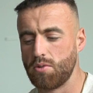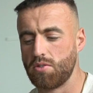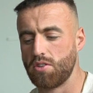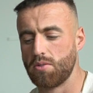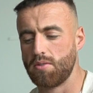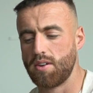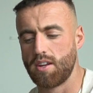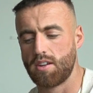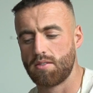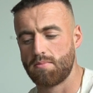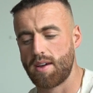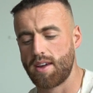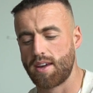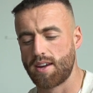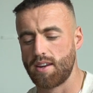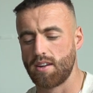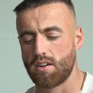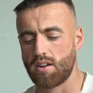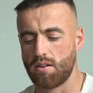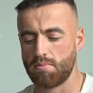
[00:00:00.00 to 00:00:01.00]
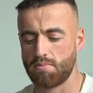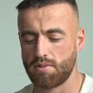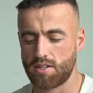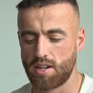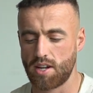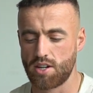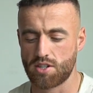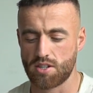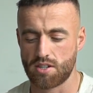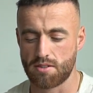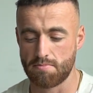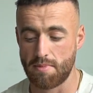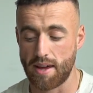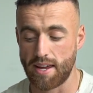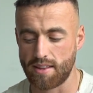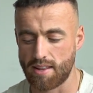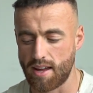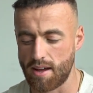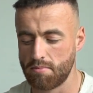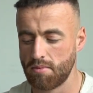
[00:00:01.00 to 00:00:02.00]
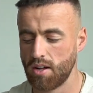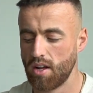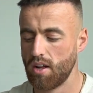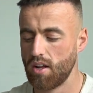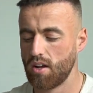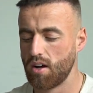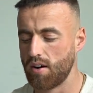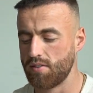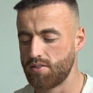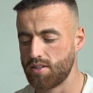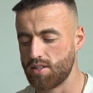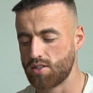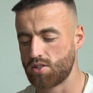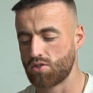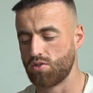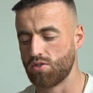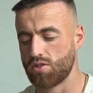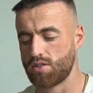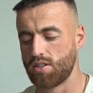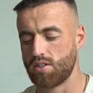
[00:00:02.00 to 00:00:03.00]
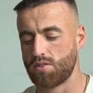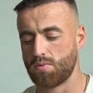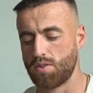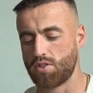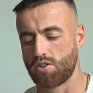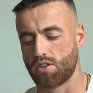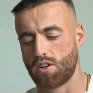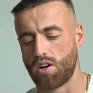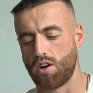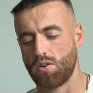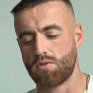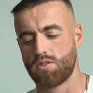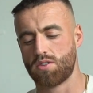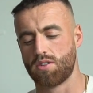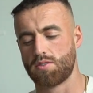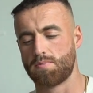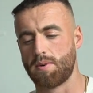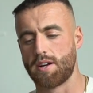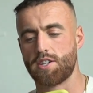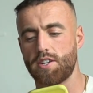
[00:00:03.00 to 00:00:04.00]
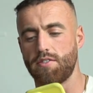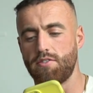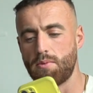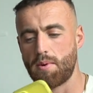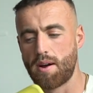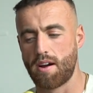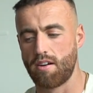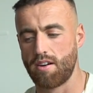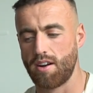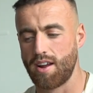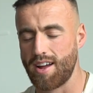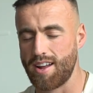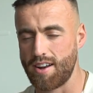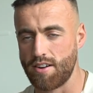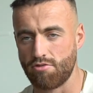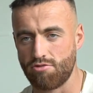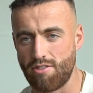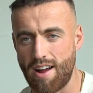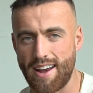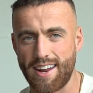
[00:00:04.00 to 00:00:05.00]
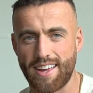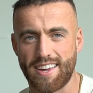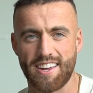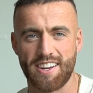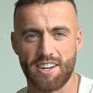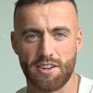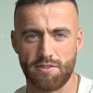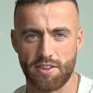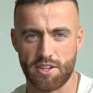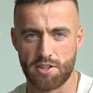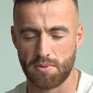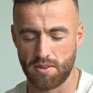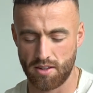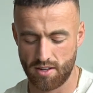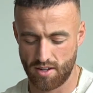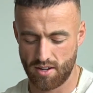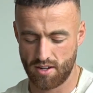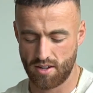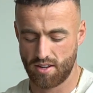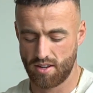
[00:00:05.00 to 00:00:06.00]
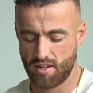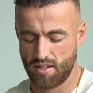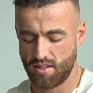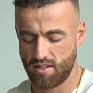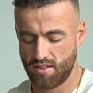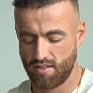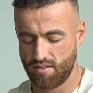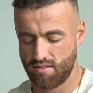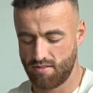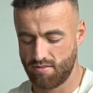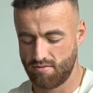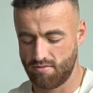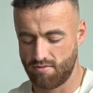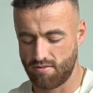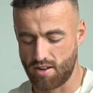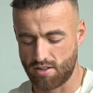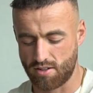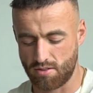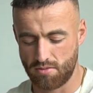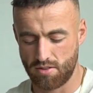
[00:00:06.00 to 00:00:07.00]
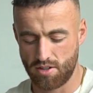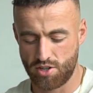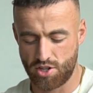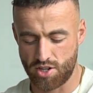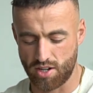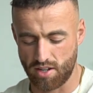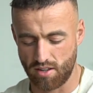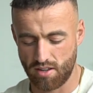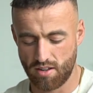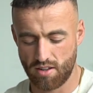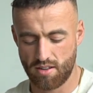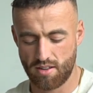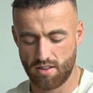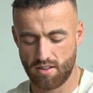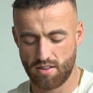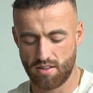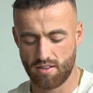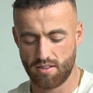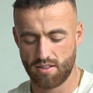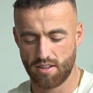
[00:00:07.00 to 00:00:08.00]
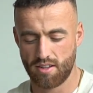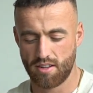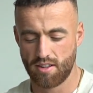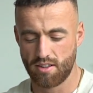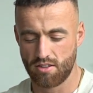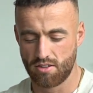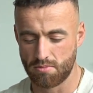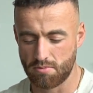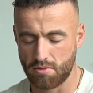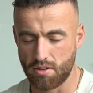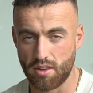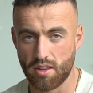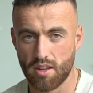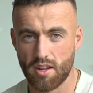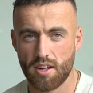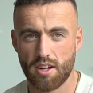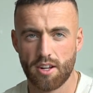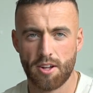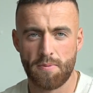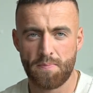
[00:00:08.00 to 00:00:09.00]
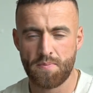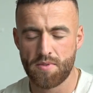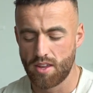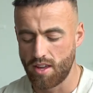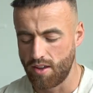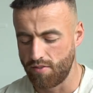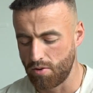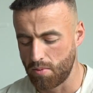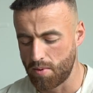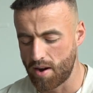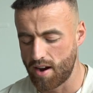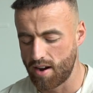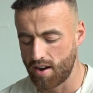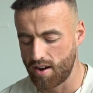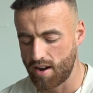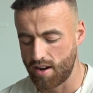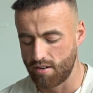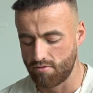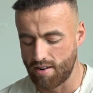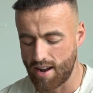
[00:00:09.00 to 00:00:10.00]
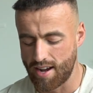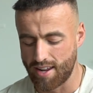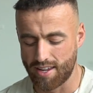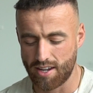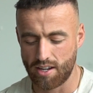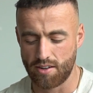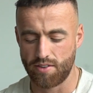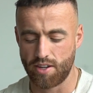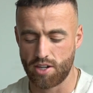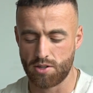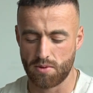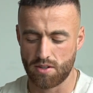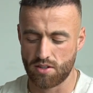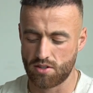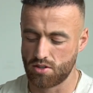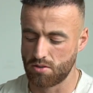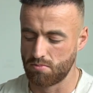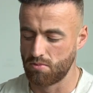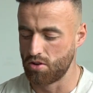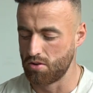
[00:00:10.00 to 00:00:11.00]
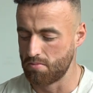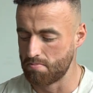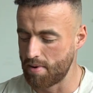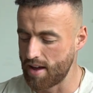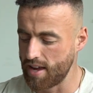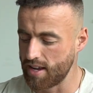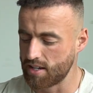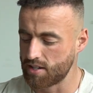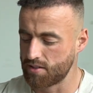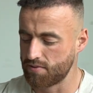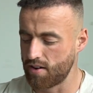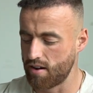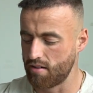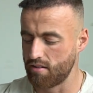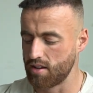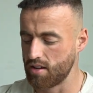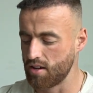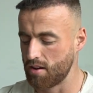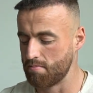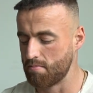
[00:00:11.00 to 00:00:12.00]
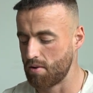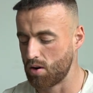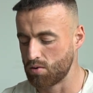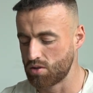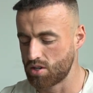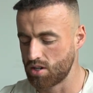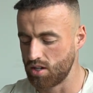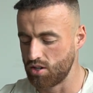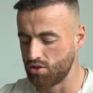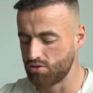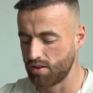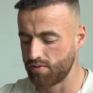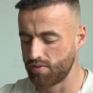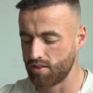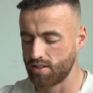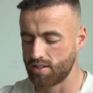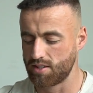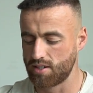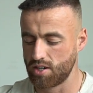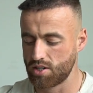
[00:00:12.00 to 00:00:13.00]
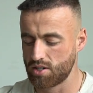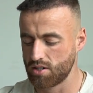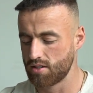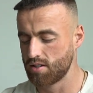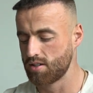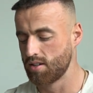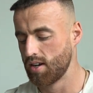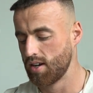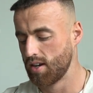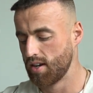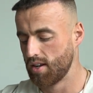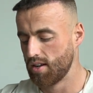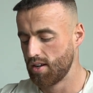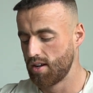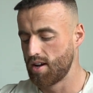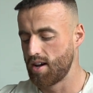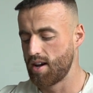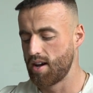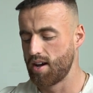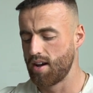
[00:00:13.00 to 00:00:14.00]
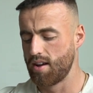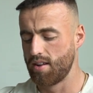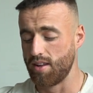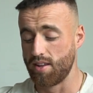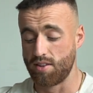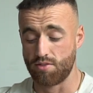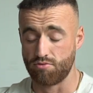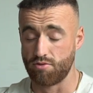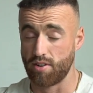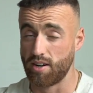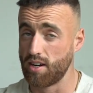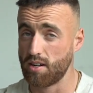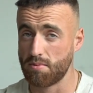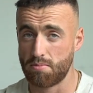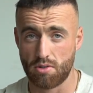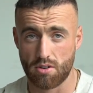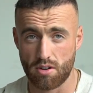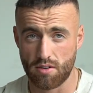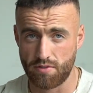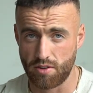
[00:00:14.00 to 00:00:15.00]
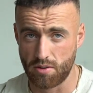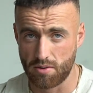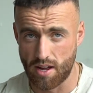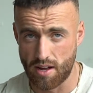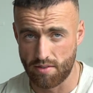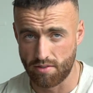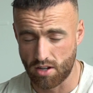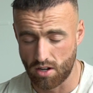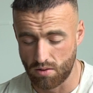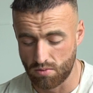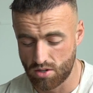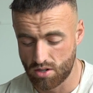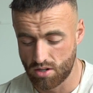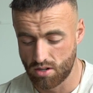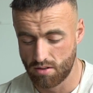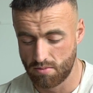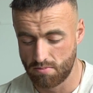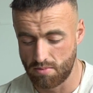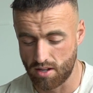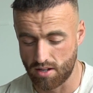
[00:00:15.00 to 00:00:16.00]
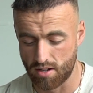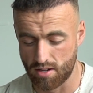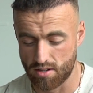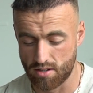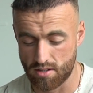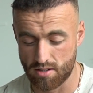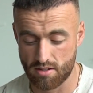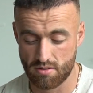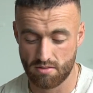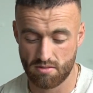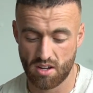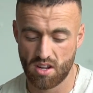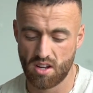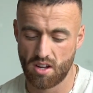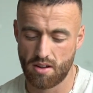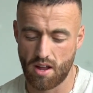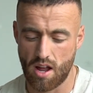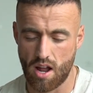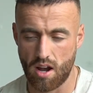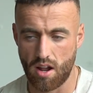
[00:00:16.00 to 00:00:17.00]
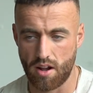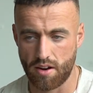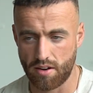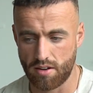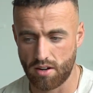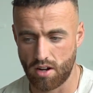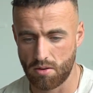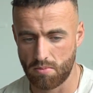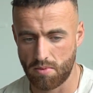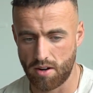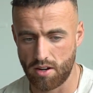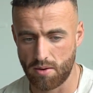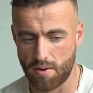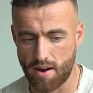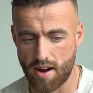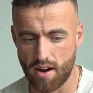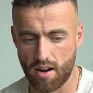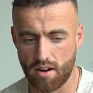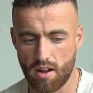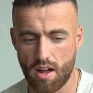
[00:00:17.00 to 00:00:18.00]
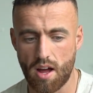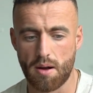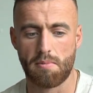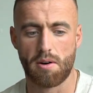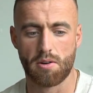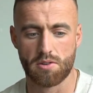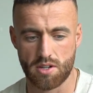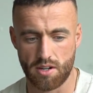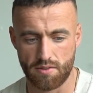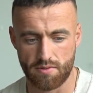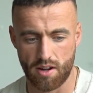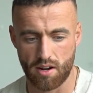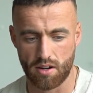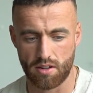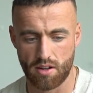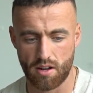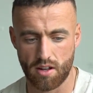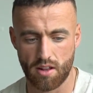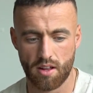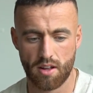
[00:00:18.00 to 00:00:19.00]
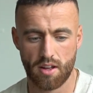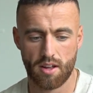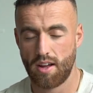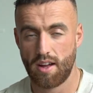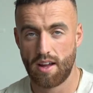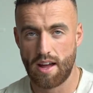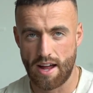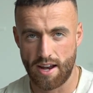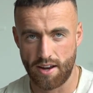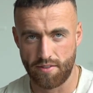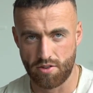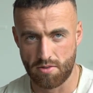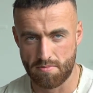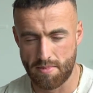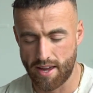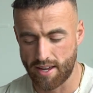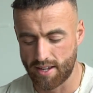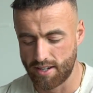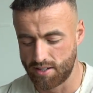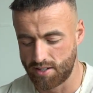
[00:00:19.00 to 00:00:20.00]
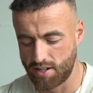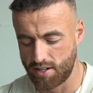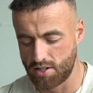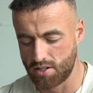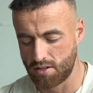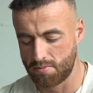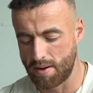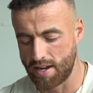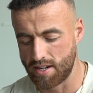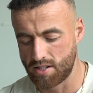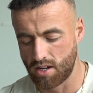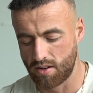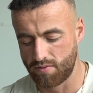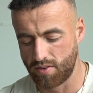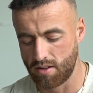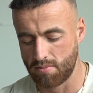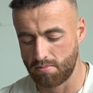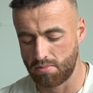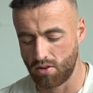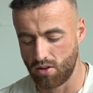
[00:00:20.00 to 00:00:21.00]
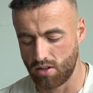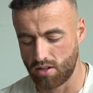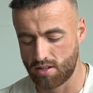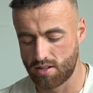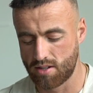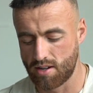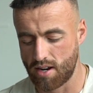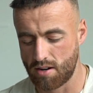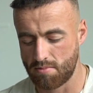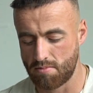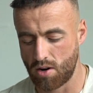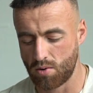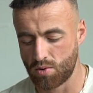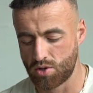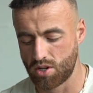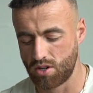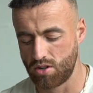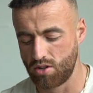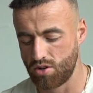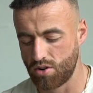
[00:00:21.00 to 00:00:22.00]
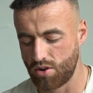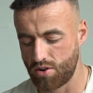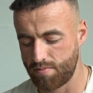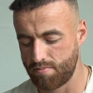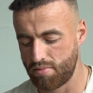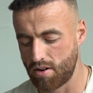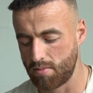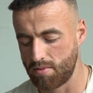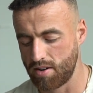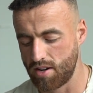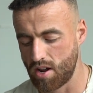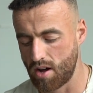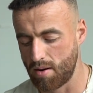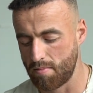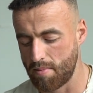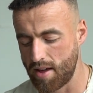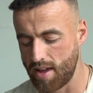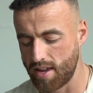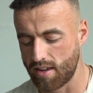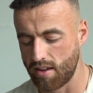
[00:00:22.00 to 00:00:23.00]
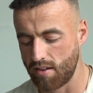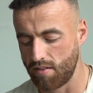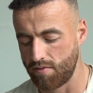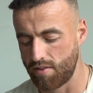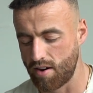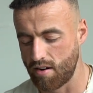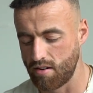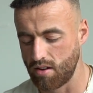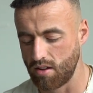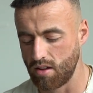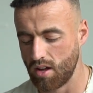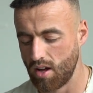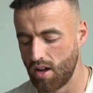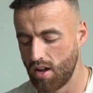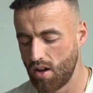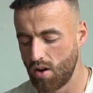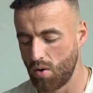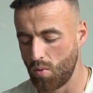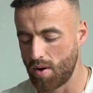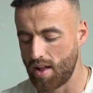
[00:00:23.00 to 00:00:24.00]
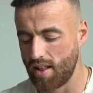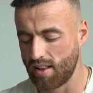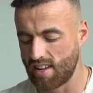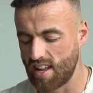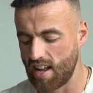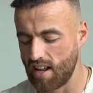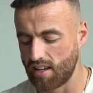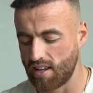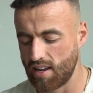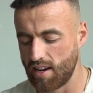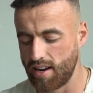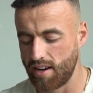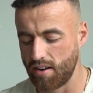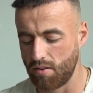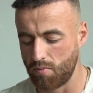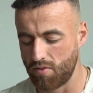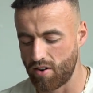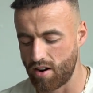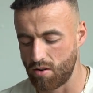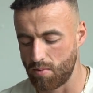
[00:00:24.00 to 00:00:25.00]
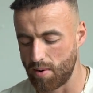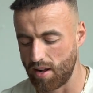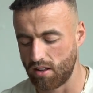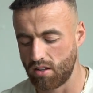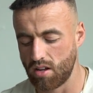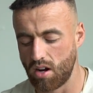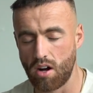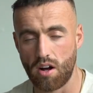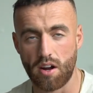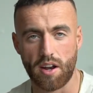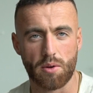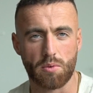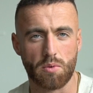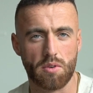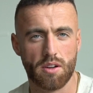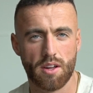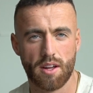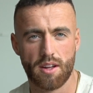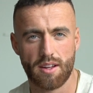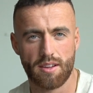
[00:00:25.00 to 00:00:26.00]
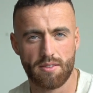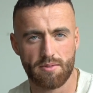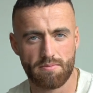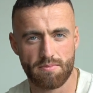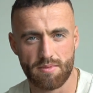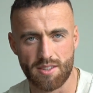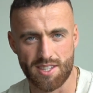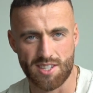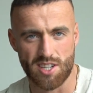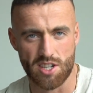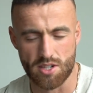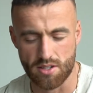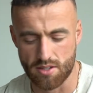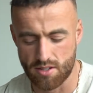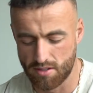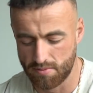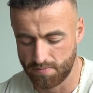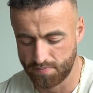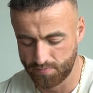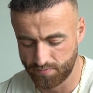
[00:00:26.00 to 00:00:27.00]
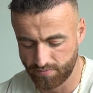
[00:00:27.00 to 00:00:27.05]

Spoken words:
do need to make any compensations, to make them, obviously discuss this with your coach, especially if you are an erratic individual. Rock up, chill. Oh boy. If you are an erratic individual and someone who makes very emotionally driven decisions, it's really important for you to have a coach, because a lot of the time when you are emotionally volatile and if you're making decisions based off impulse and emotion, you're probably not making very well calculated, very well thought out decisions.